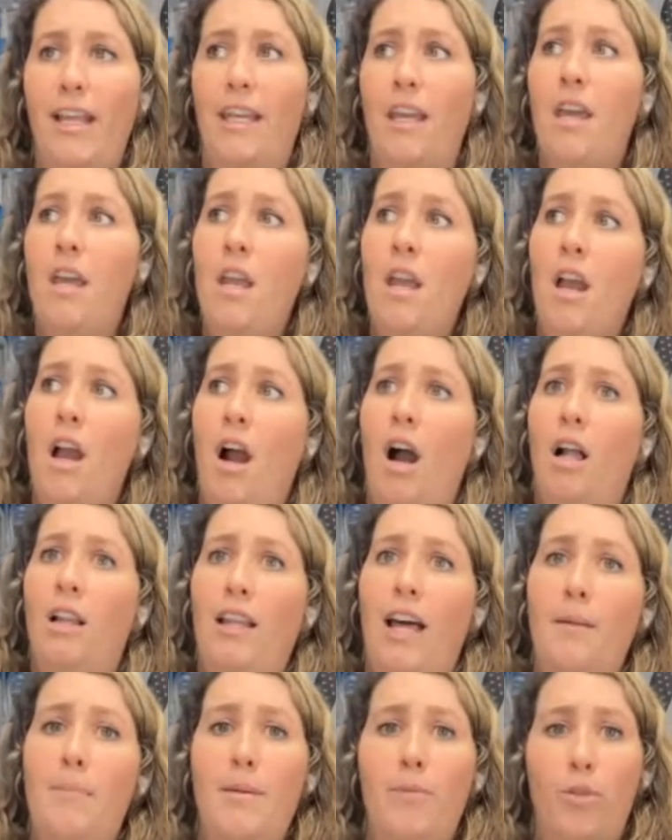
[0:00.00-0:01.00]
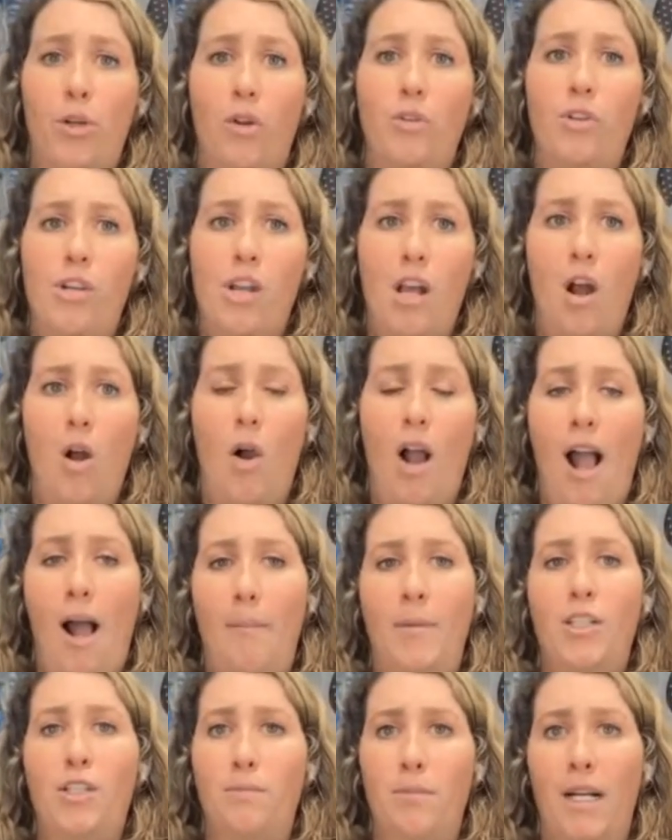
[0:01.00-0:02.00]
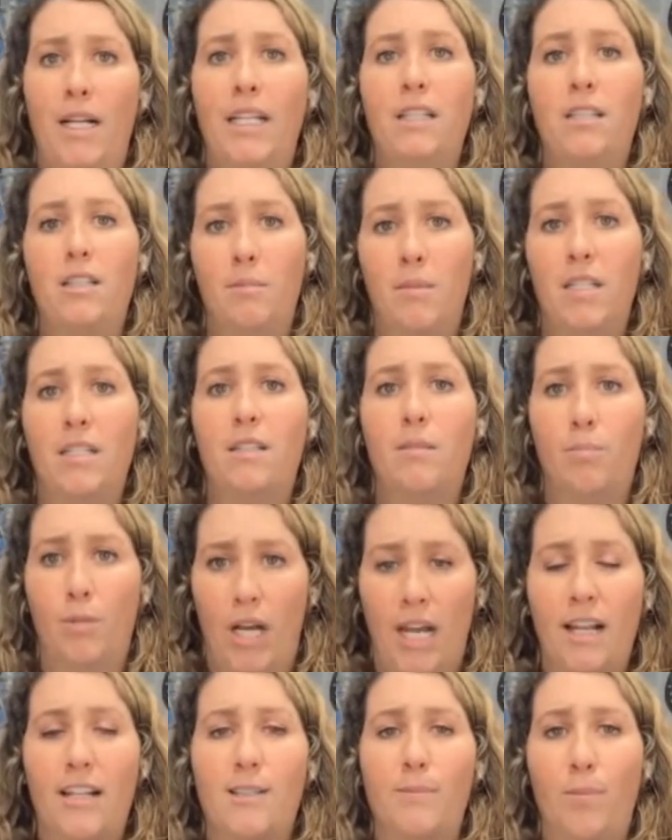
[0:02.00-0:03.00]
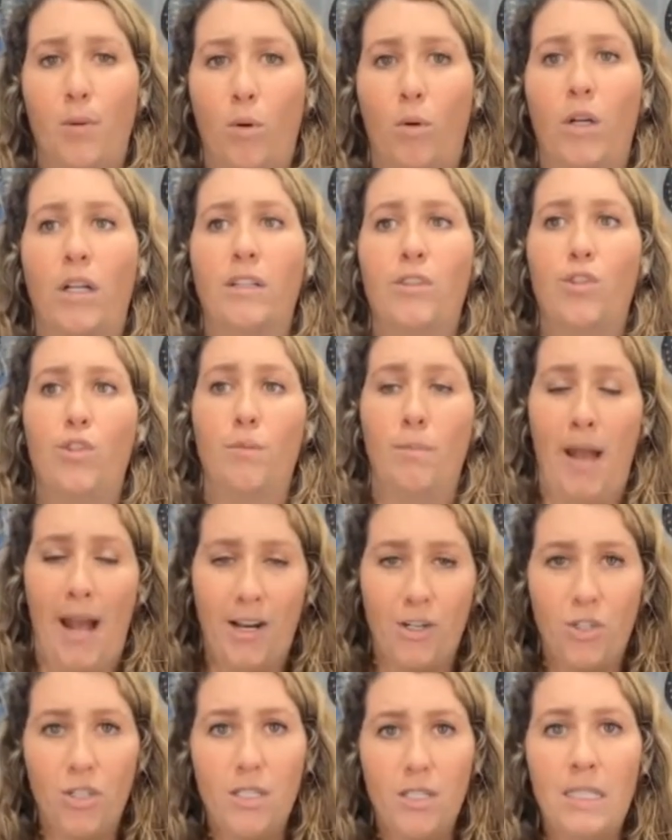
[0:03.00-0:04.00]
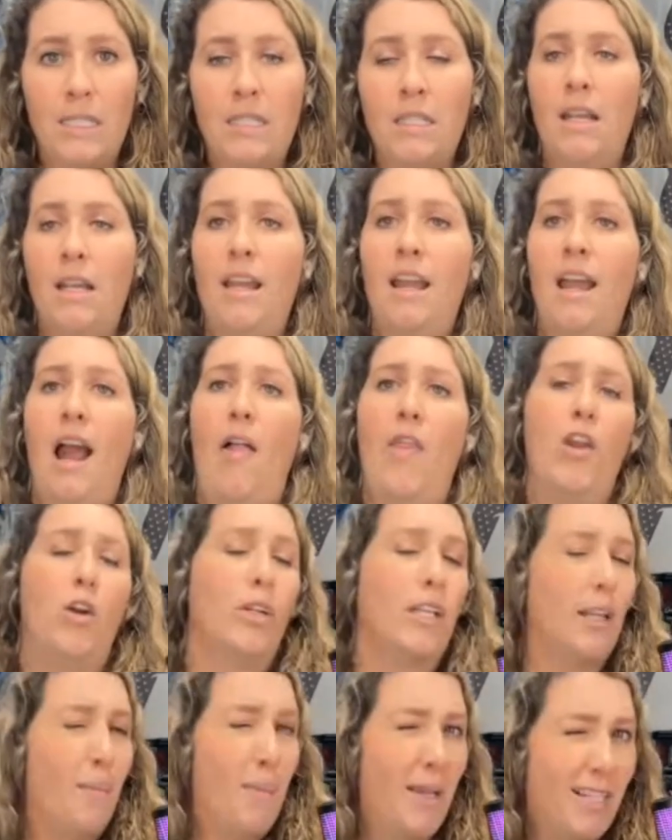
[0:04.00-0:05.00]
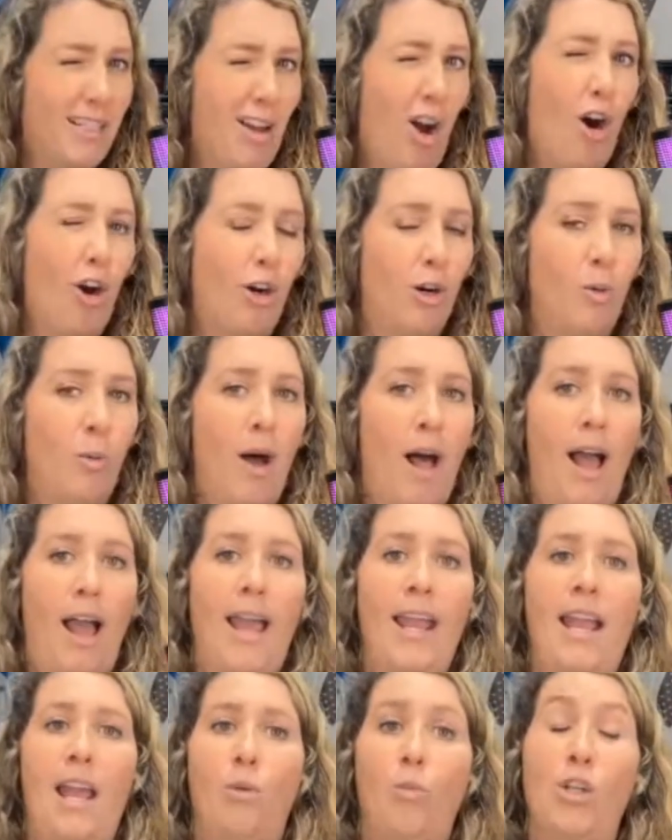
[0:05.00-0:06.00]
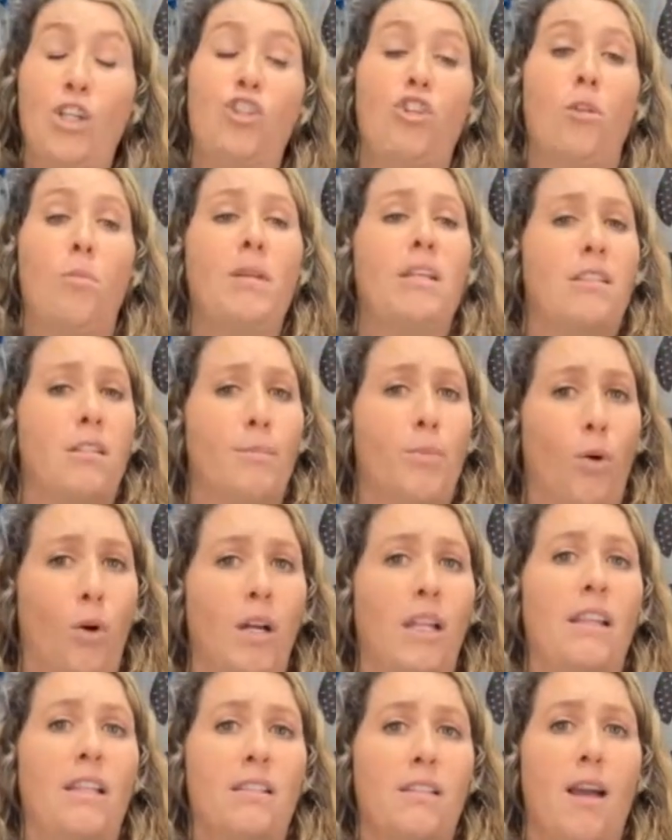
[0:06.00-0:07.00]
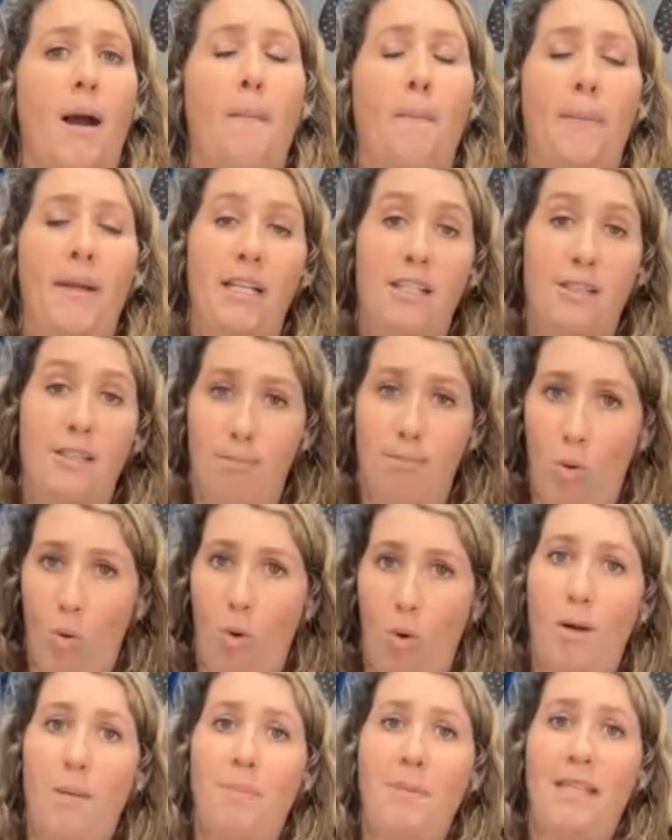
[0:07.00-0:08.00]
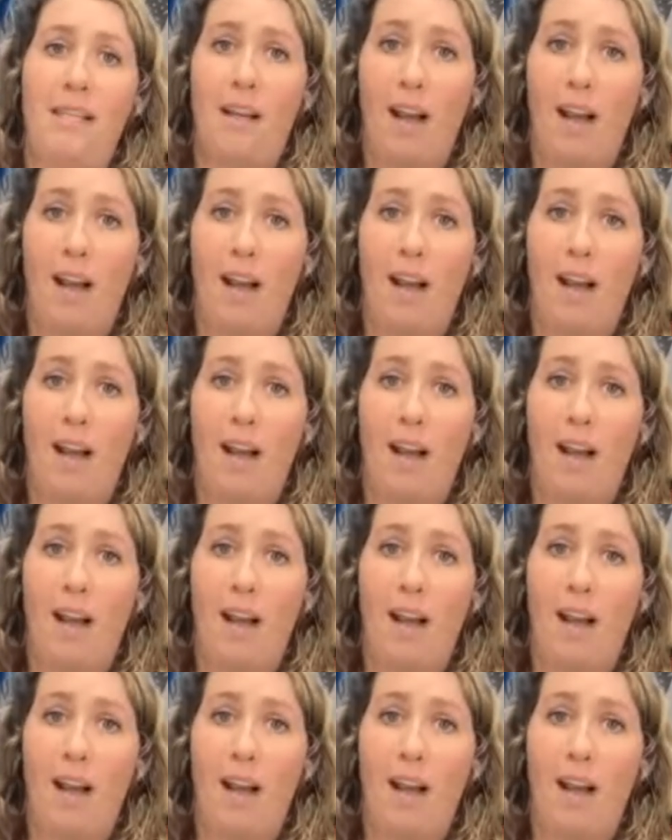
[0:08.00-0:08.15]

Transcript: Like a lot of people don't know how much money some of these brands pour into matches and they don't get a big ROI. And we should be supporting these companies more